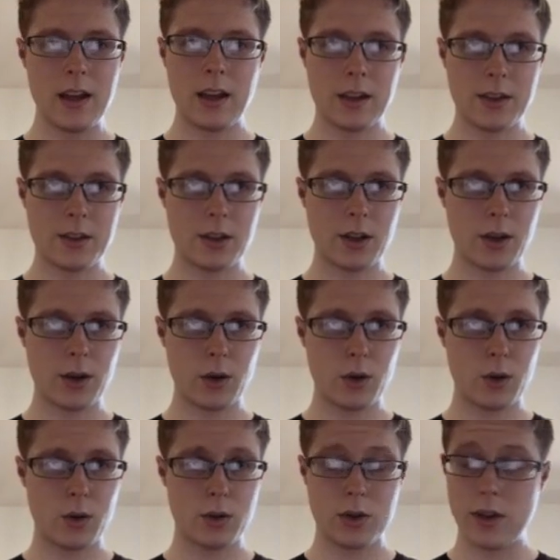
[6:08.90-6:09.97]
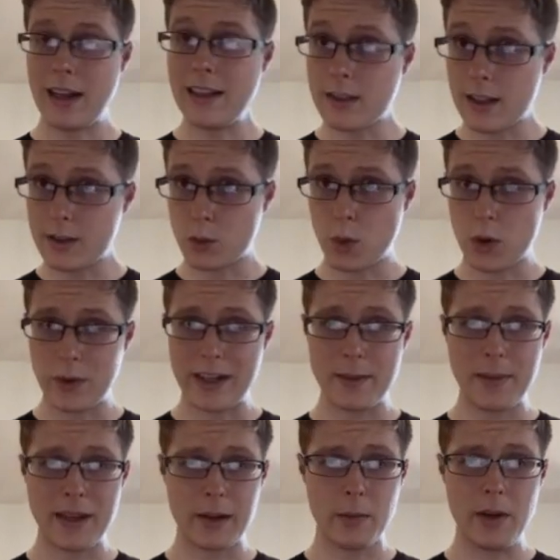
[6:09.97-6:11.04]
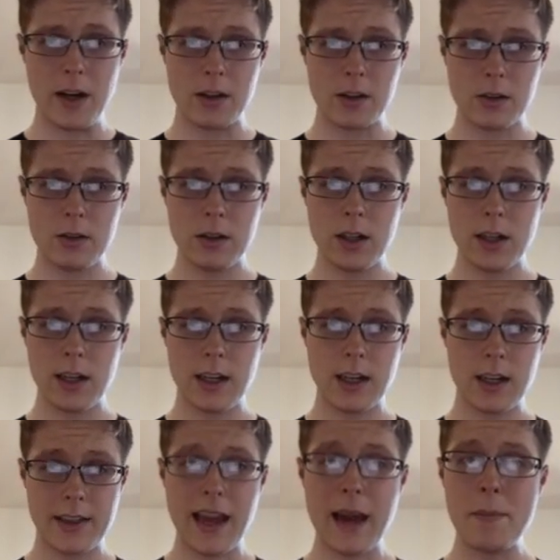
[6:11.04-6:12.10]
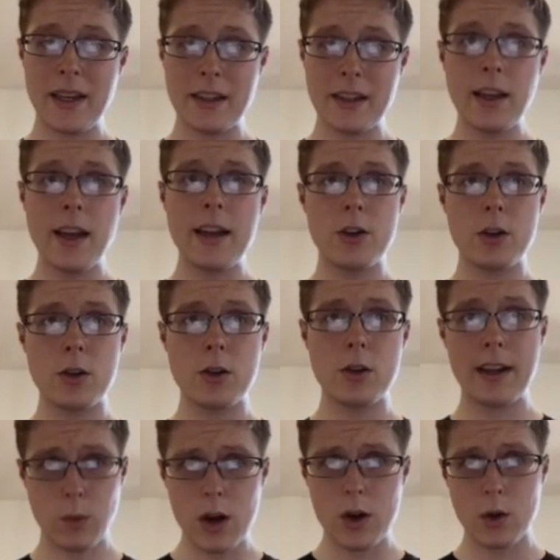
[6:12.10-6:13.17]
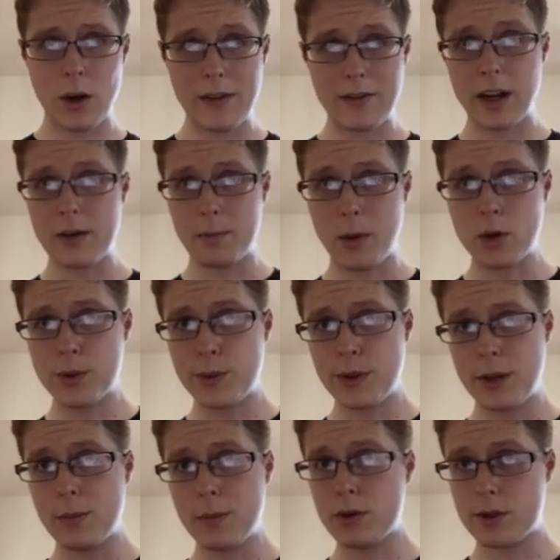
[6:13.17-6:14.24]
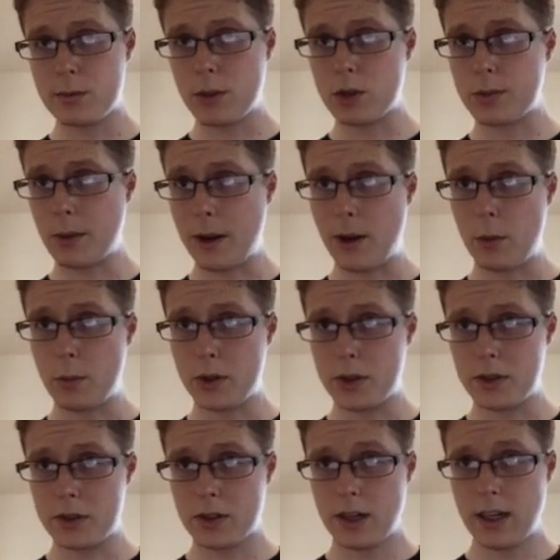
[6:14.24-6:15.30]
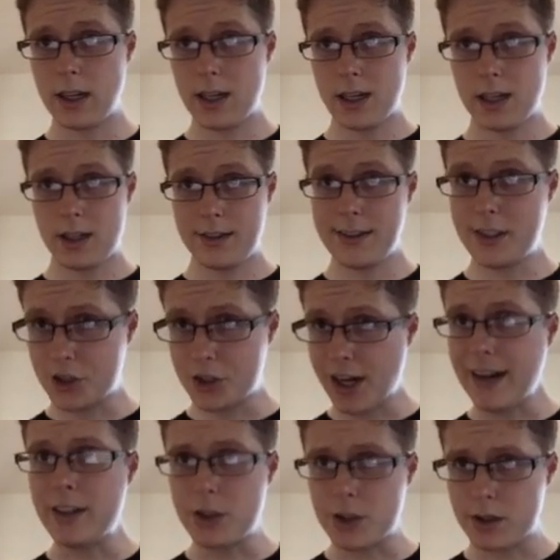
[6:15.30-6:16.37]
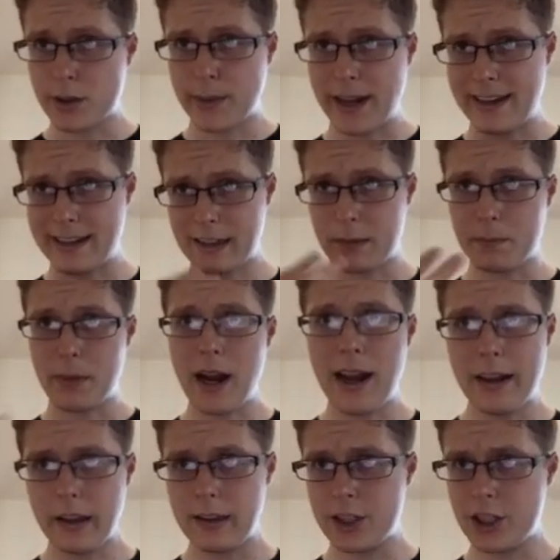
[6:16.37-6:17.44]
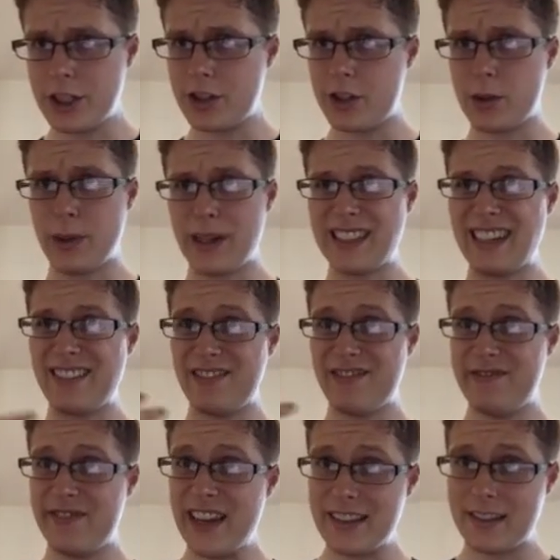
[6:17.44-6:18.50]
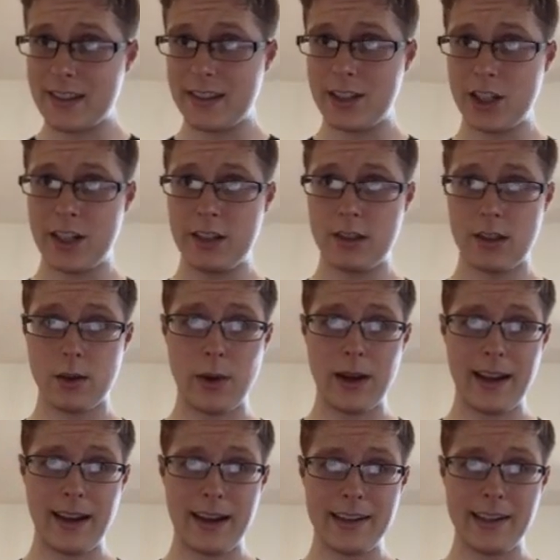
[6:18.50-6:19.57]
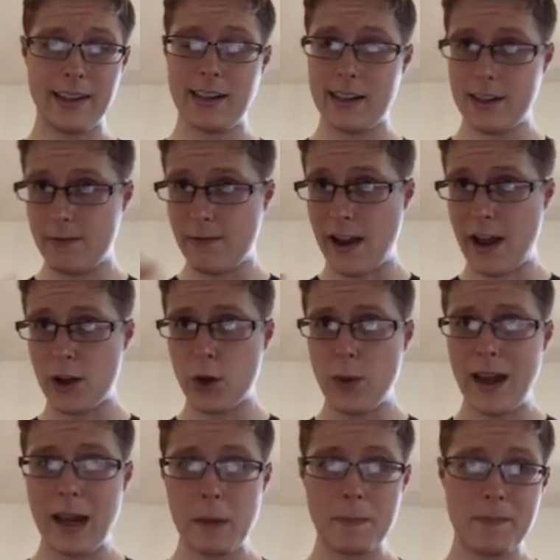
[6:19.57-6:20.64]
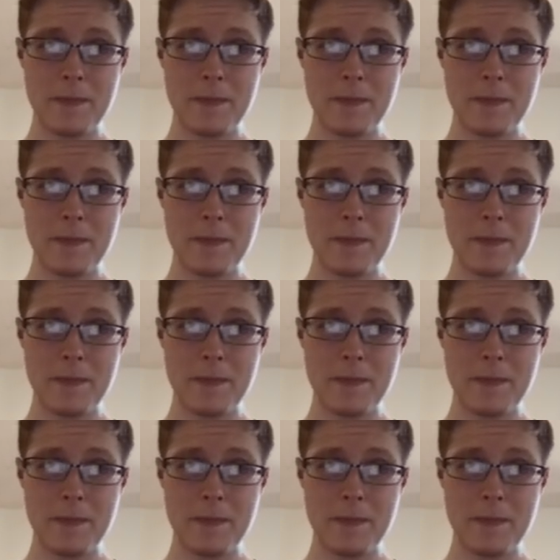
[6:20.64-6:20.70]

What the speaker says: So that's one way to make a model. That being said, you're like, whoa, I've got multiple inputs and multiple outputs. This changes the way I compile. It changes the way that I fit. It changes the way I evaluate.